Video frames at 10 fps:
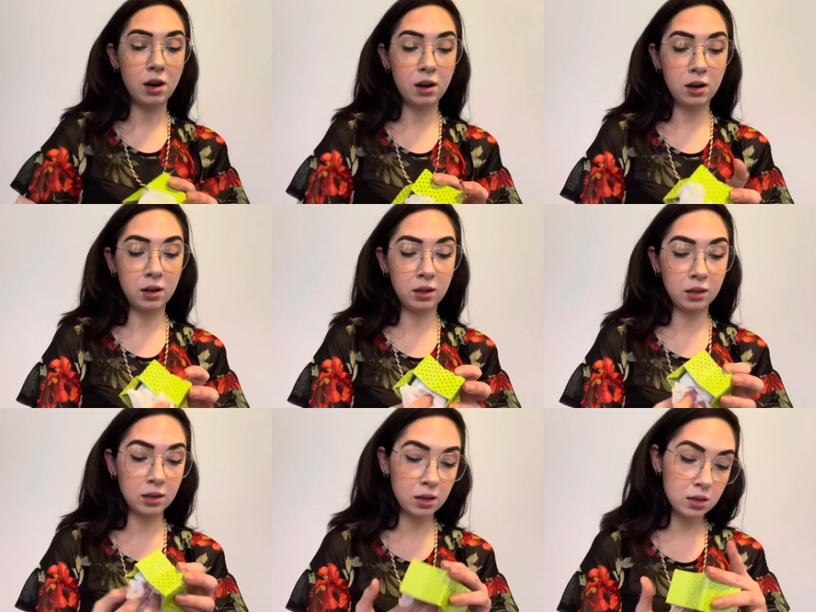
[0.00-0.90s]

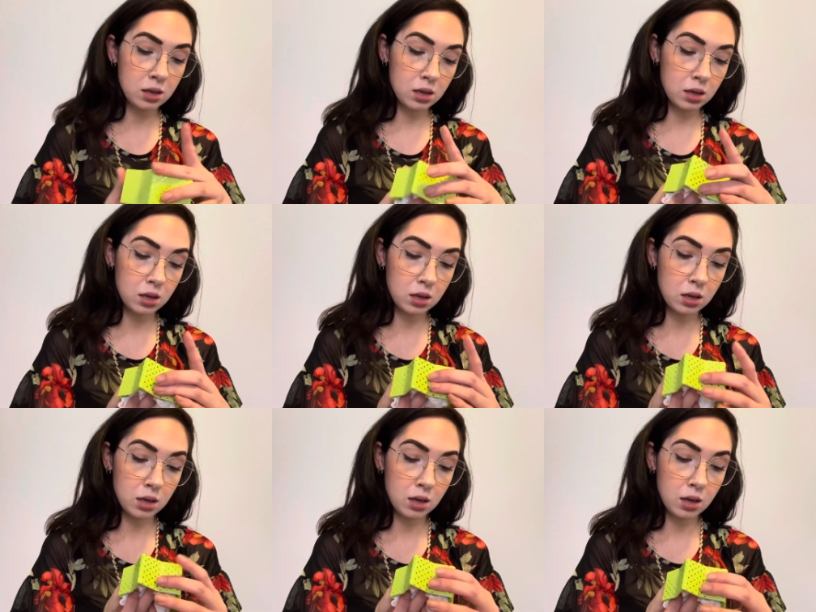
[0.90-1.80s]
all,
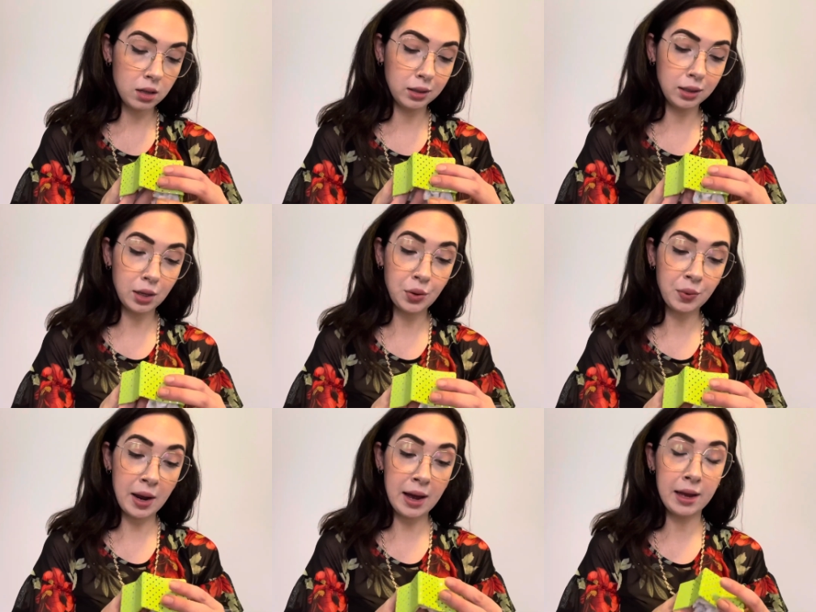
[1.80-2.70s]
low
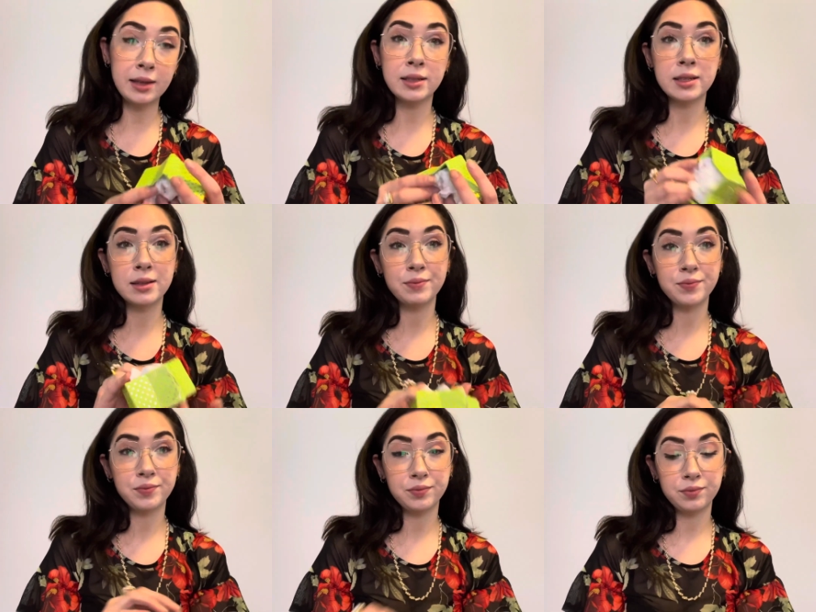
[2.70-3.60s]
rise,
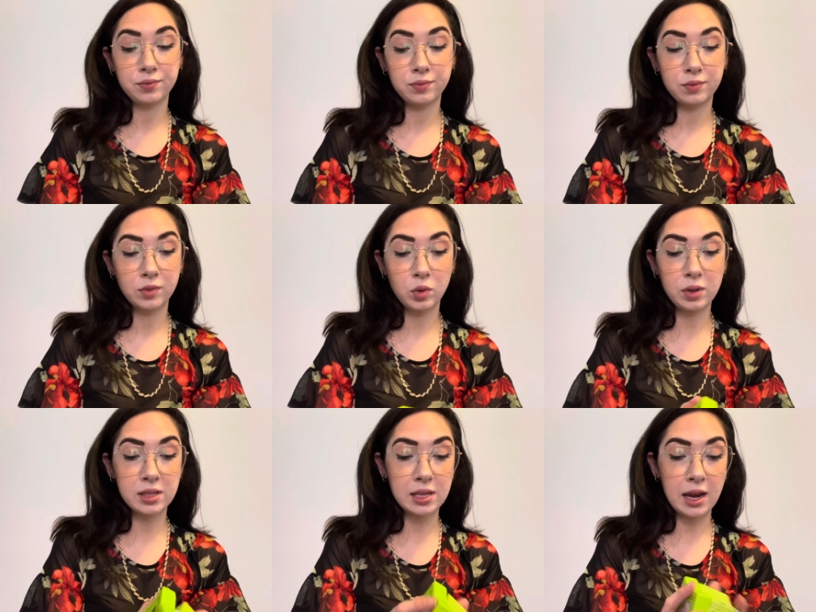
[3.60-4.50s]

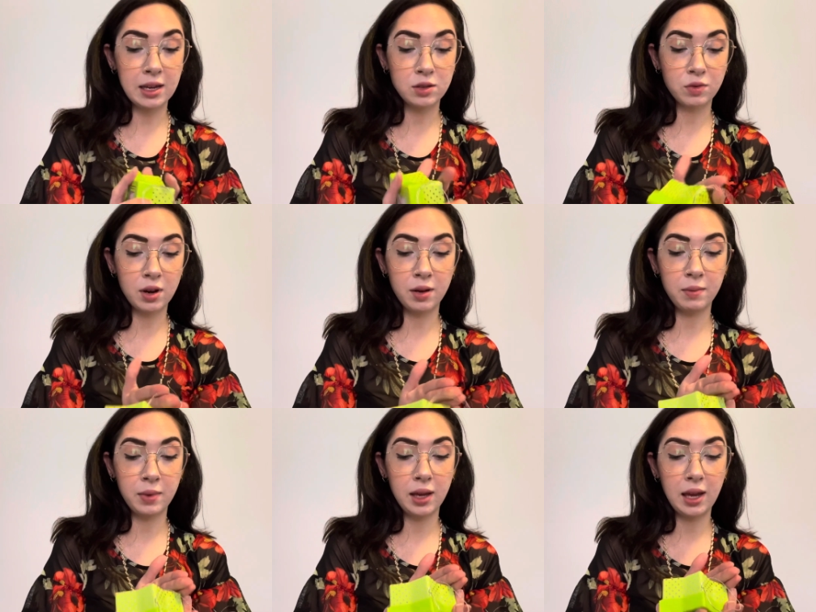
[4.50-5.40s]
one size
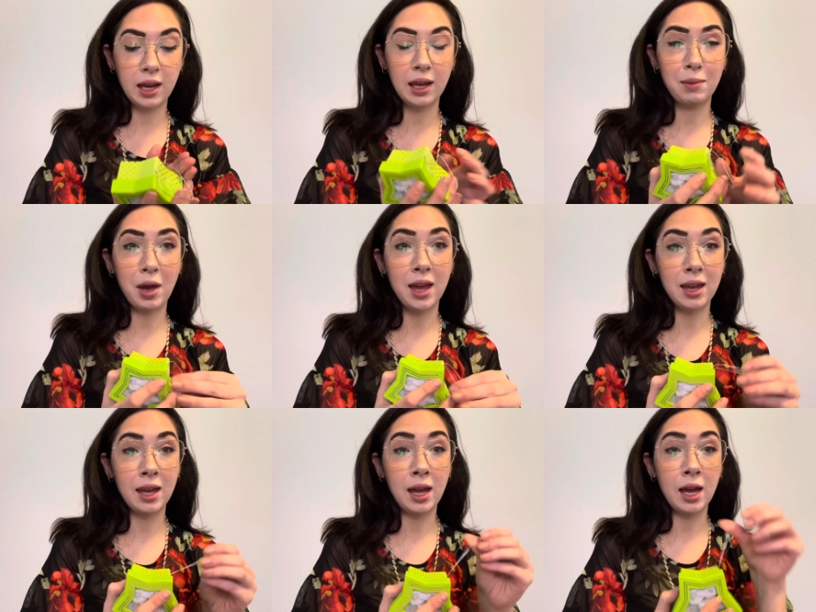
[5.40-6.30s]
from Hanky
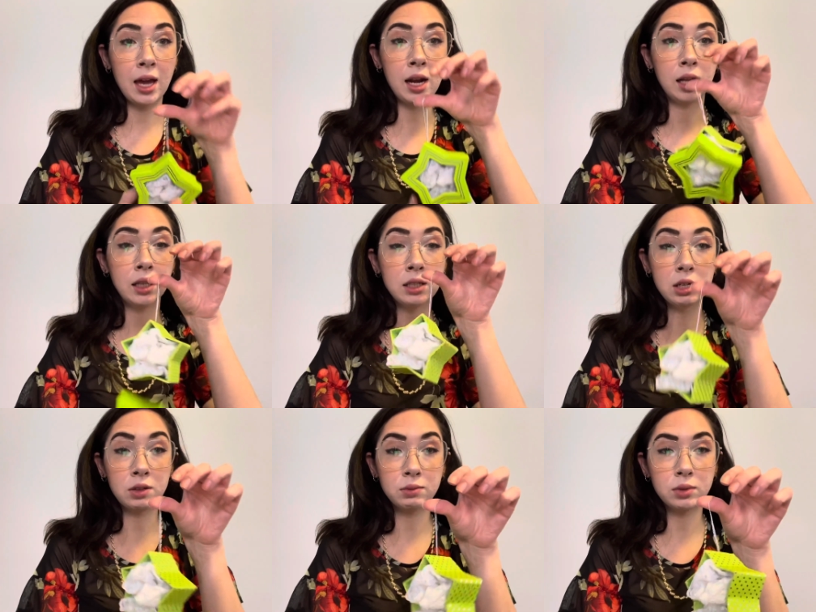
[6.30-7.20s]
Panky, and a little,
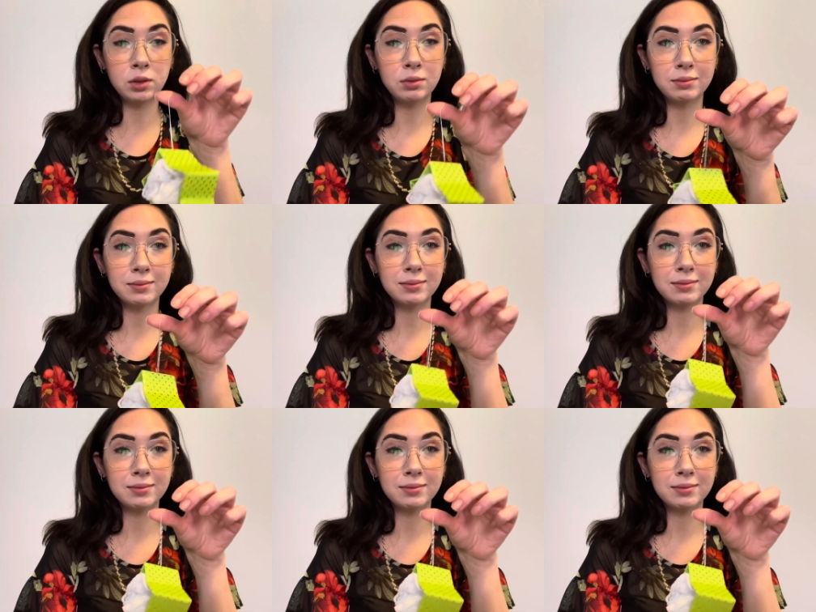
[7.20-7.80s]
oop,